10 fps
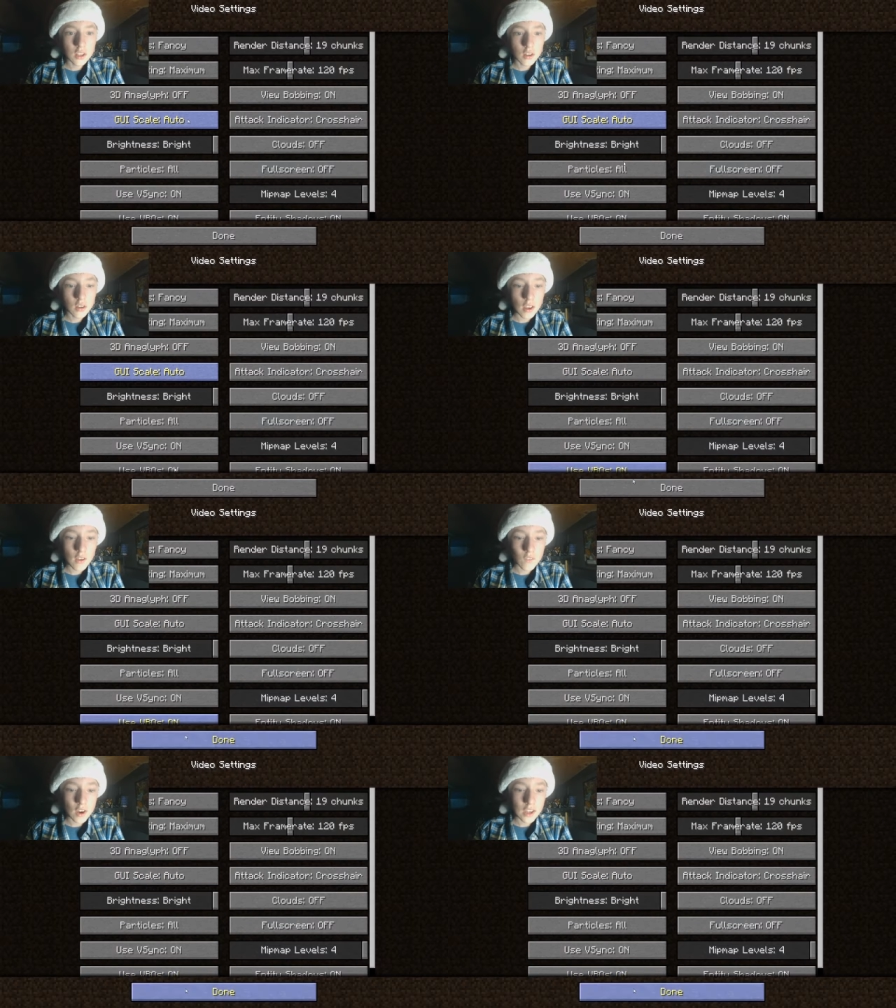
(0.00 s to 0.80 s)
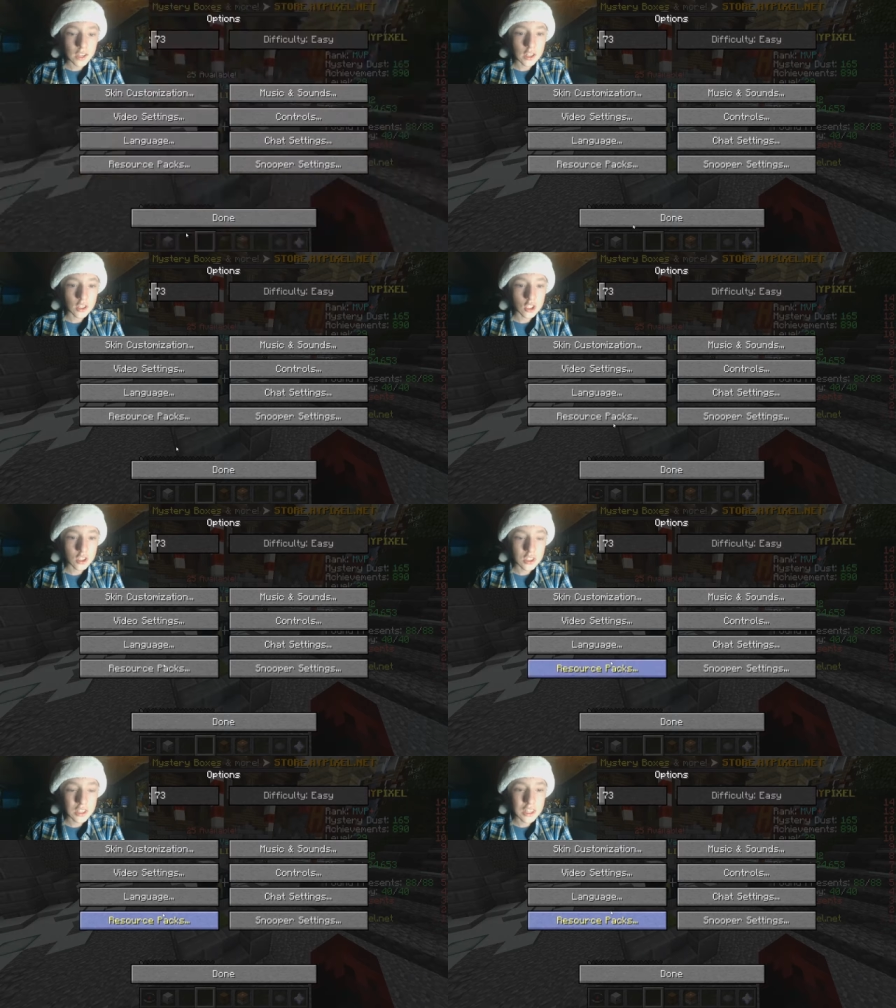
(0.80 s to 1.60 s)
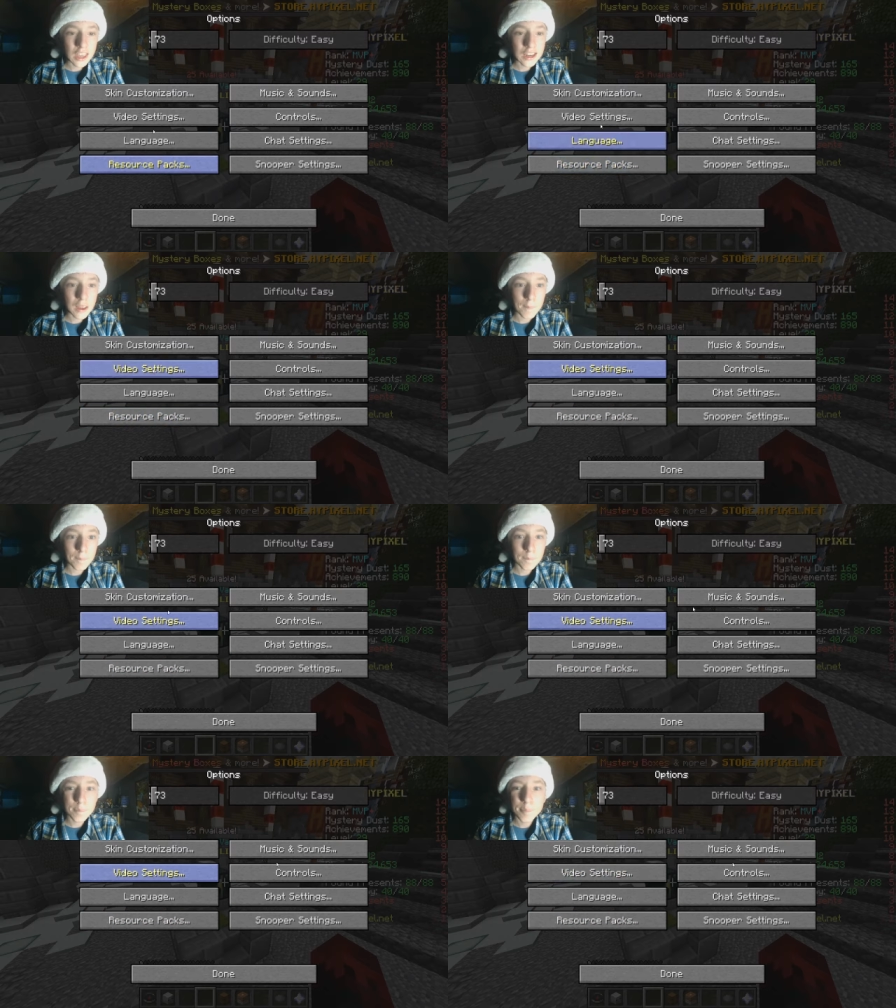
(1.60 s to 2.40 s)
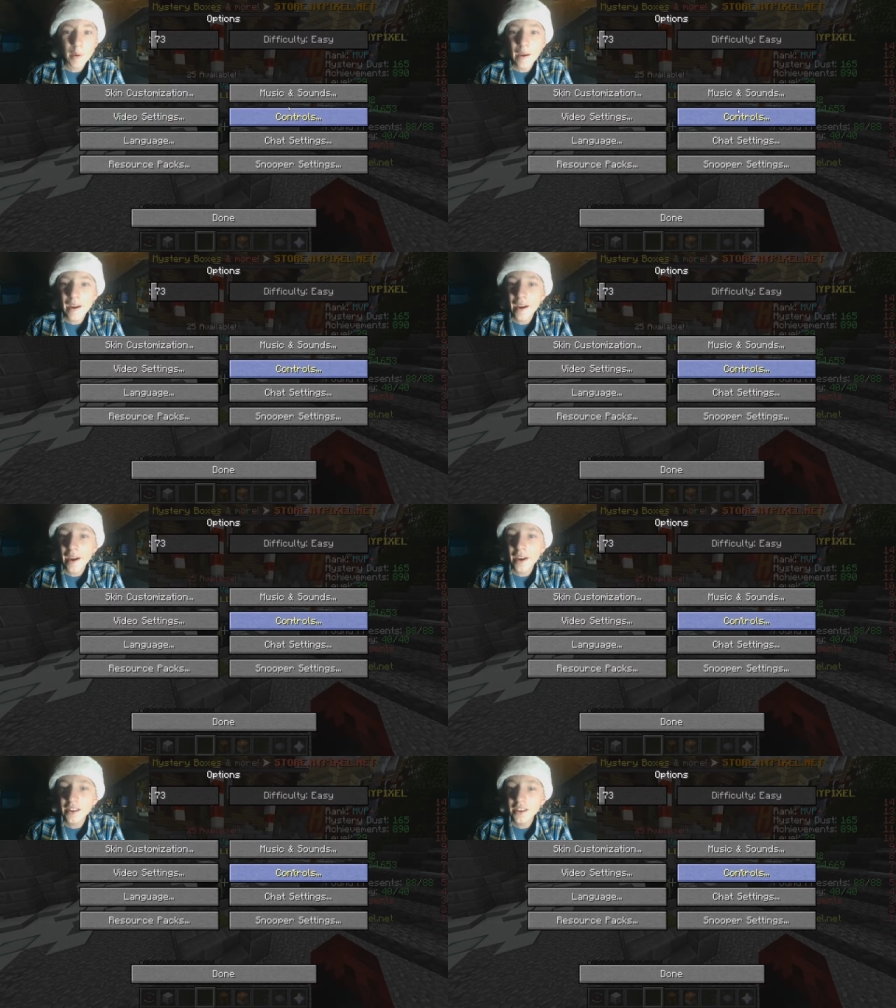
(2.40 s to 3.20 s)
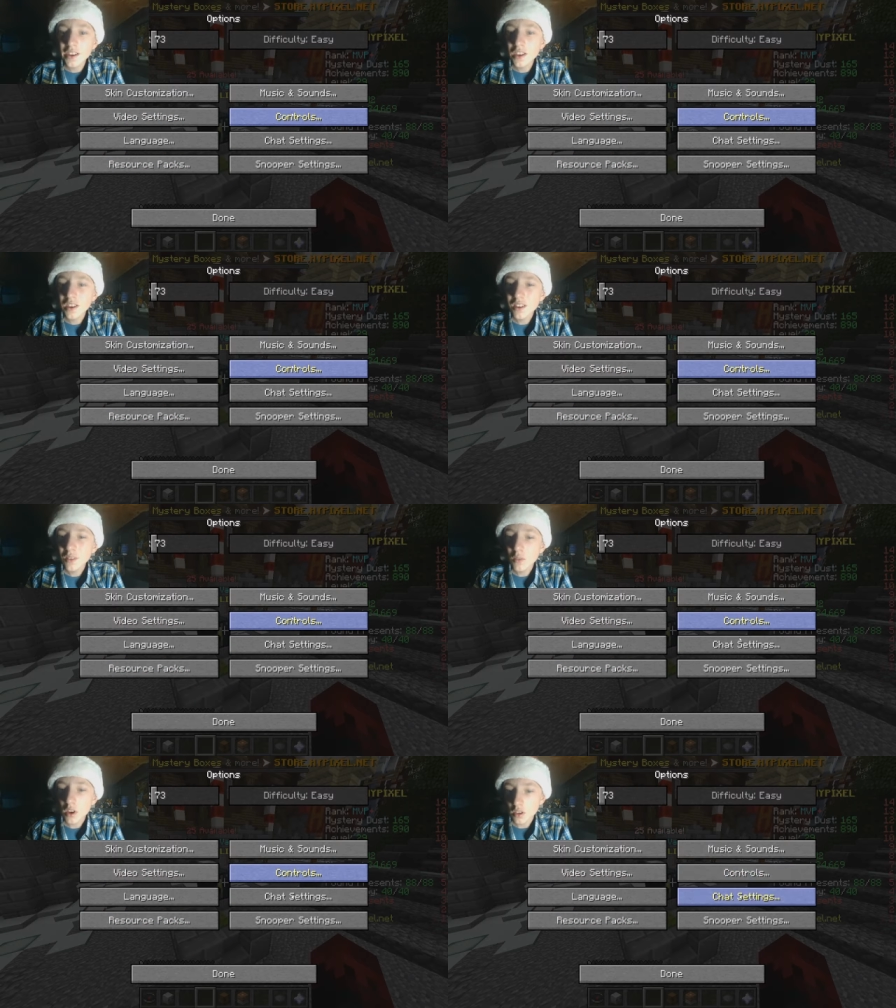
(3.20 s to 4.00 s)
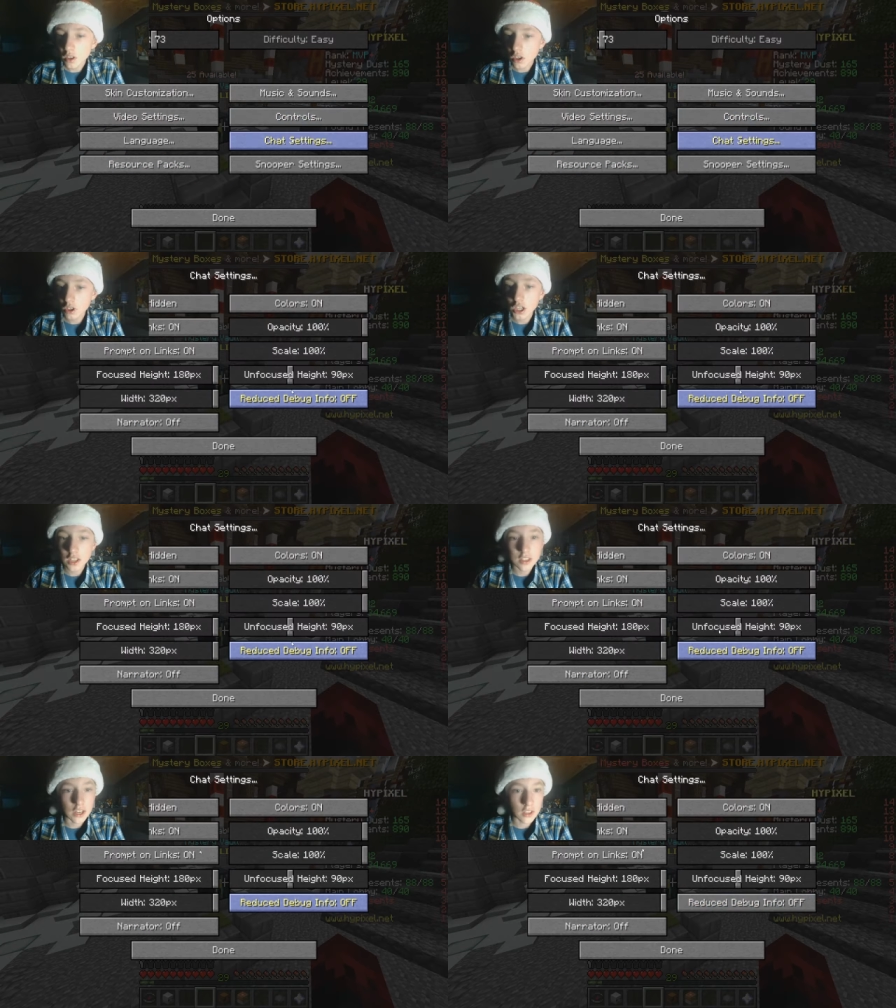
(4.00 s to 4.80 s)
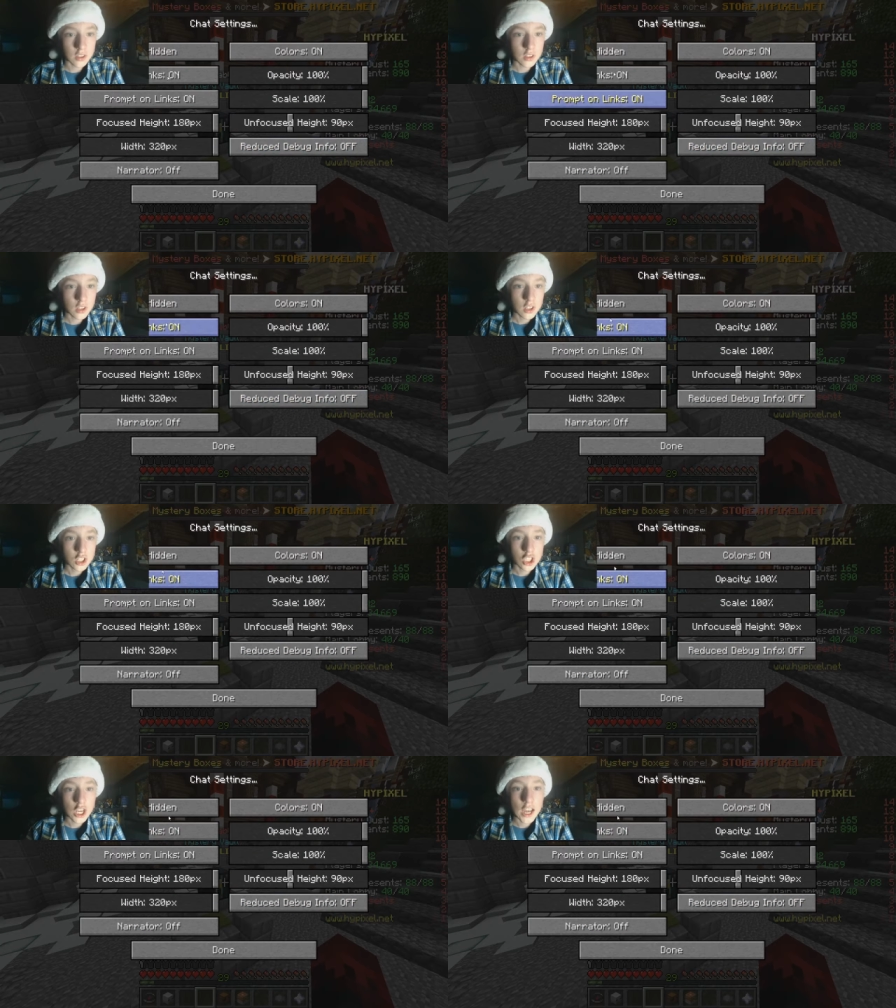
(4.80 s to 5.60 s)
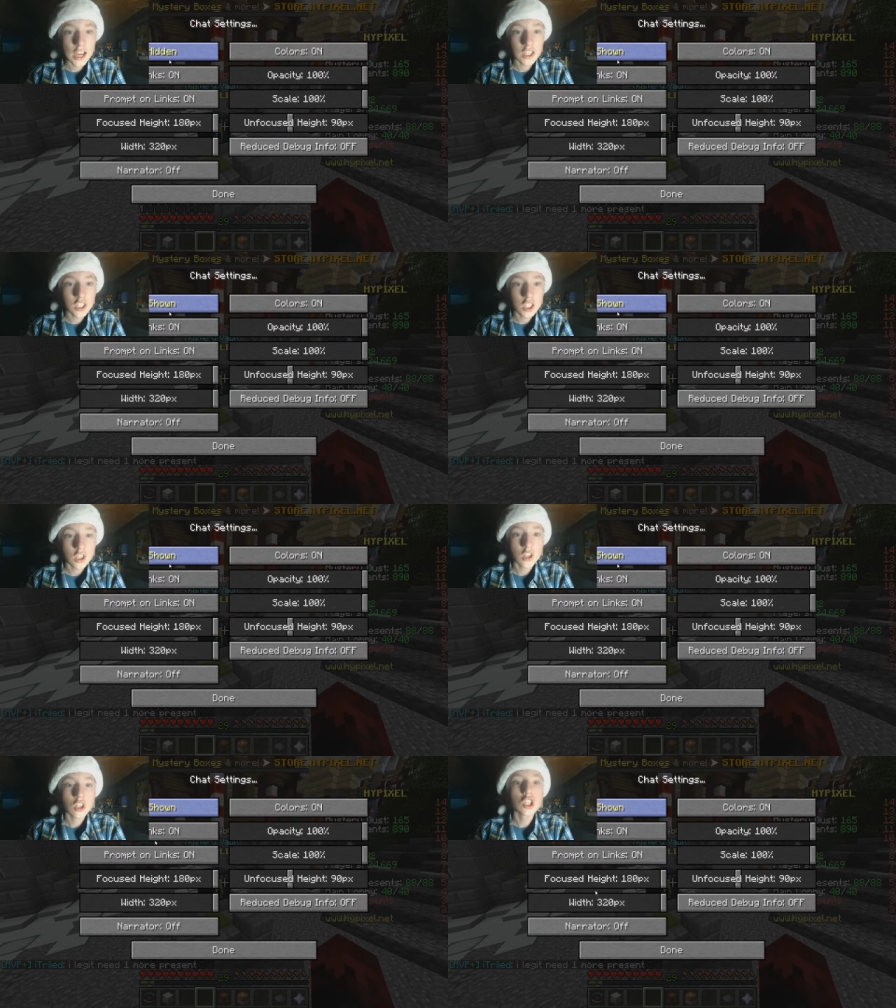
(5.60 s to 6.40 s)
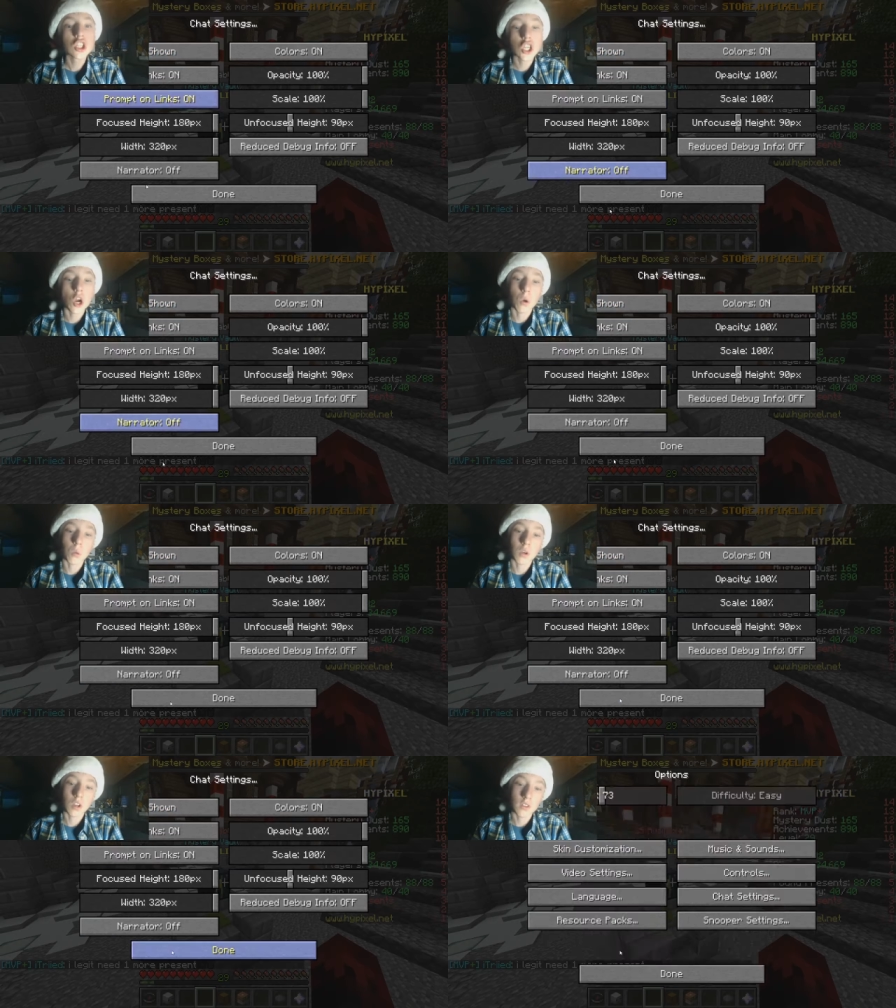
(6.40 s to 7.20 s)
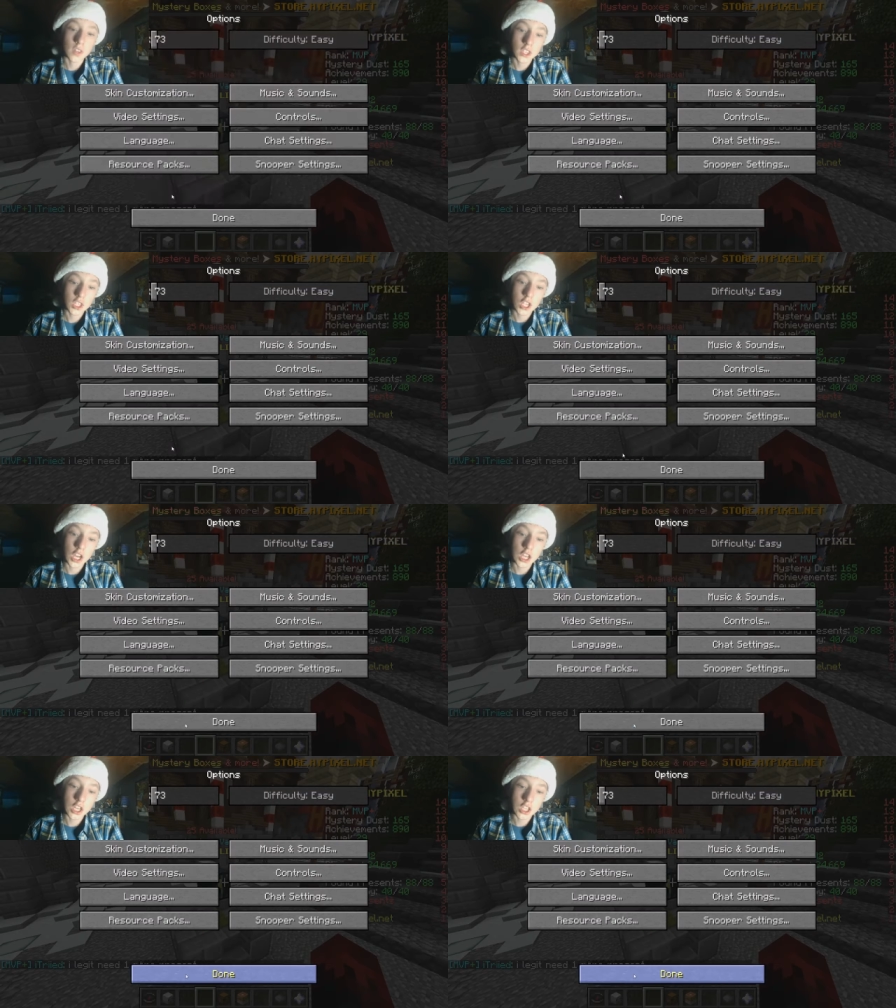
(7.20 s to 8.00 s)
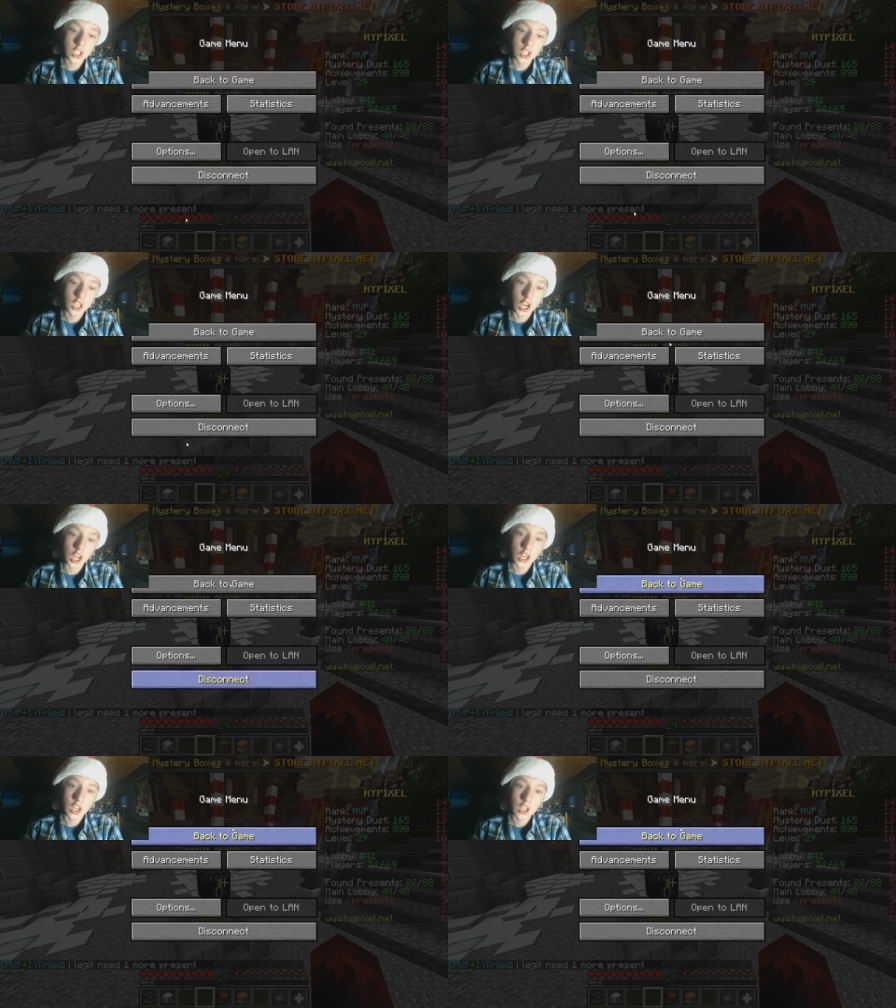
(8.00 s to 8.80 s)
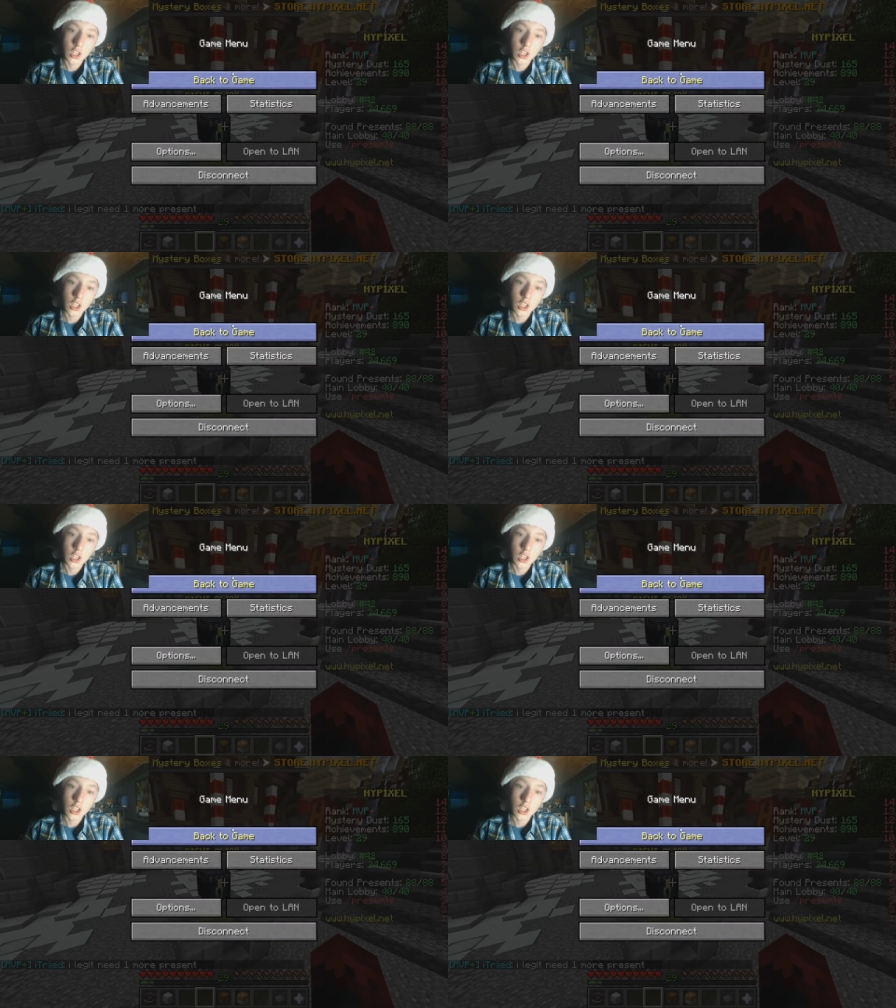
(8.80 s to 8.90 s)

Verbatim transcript: if I can just get it back. Where is it? Oh, chat settings. Chat shown. Done. Done.